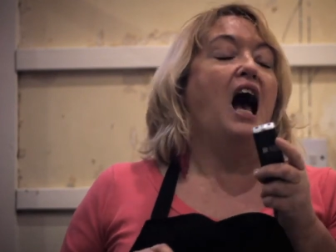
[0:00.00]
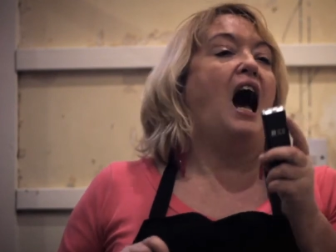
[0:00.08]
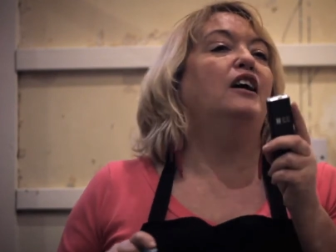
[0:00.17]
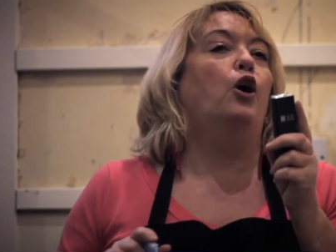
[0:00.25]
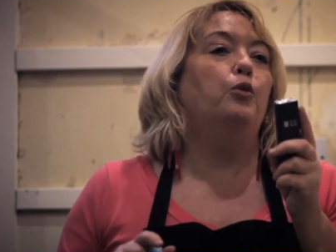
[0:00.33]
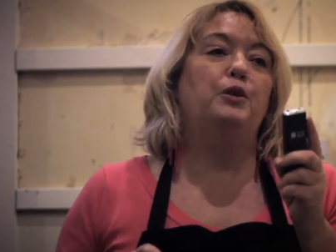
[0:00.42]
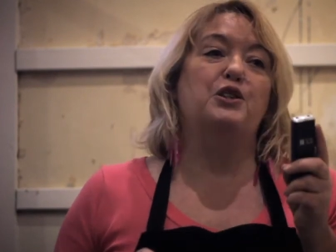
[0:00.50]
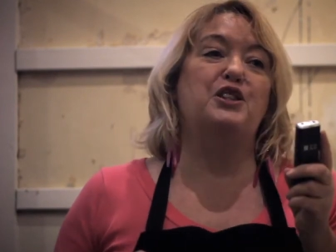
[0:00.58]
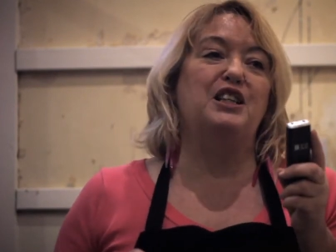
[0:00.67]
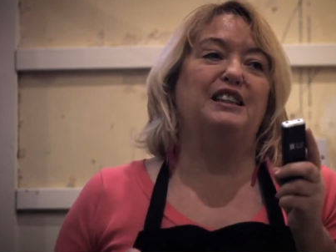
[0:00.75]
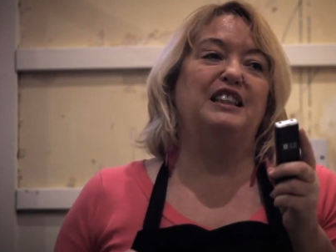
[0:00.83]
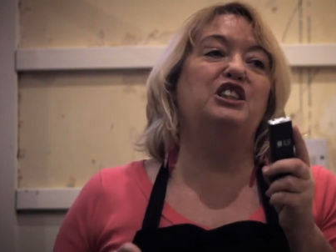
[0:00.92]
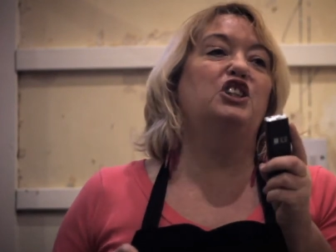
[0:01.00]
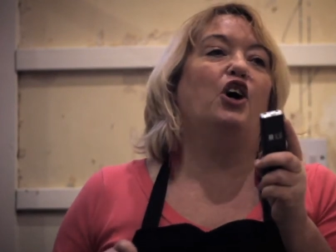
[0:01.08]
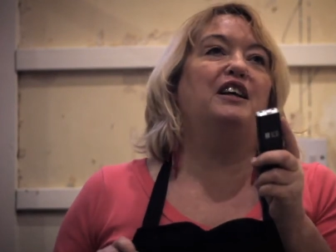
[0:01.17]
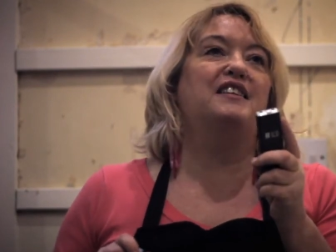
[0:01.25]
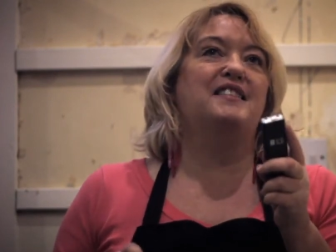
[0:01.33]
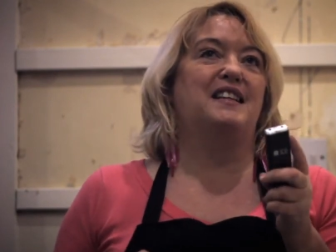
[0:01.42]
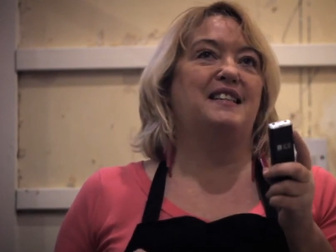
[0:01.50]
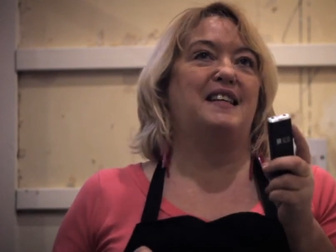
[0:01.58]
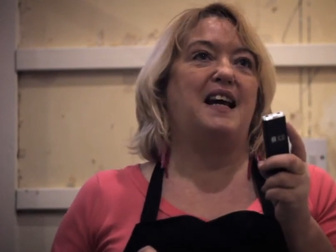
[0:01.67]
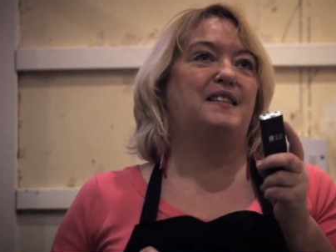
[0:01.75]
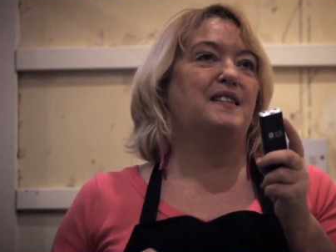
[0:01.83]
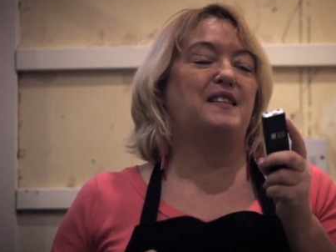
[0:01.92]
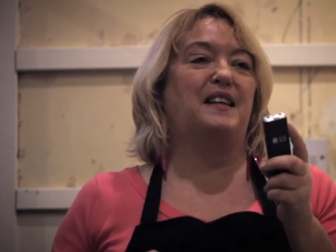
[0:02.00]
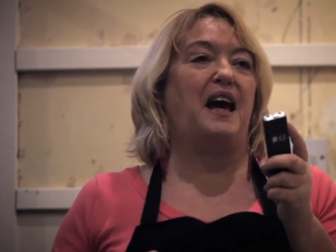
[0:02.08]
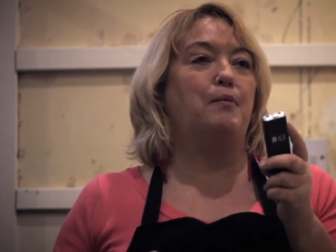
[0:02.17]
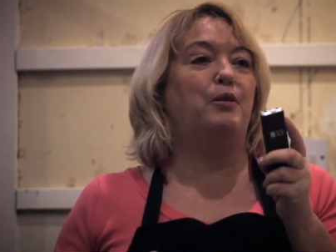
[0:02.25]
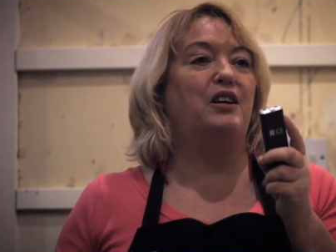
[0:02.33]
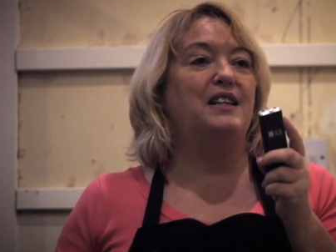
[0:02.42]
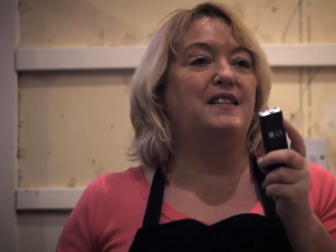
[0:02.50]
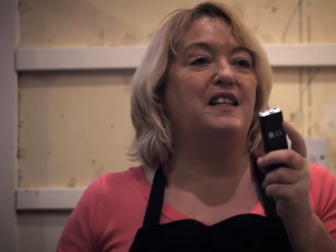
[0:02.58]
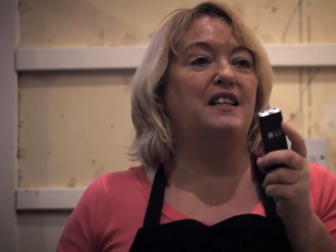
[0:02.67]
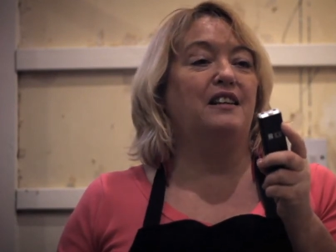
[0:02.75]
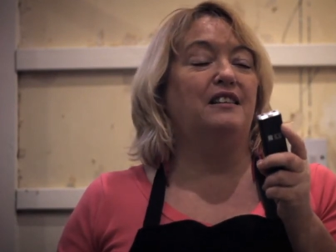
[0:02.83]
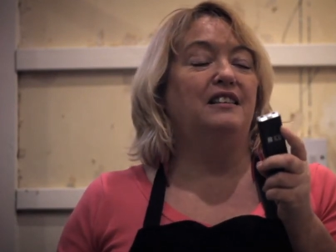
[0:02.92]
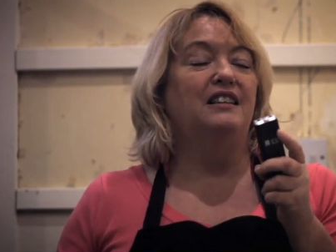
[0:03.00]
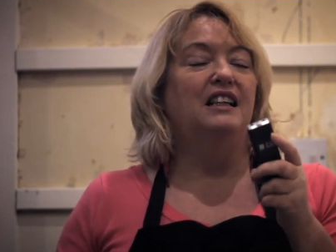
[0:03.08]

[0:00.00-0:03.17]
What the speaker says: I hope you're still enjoying success as a cabaret singer.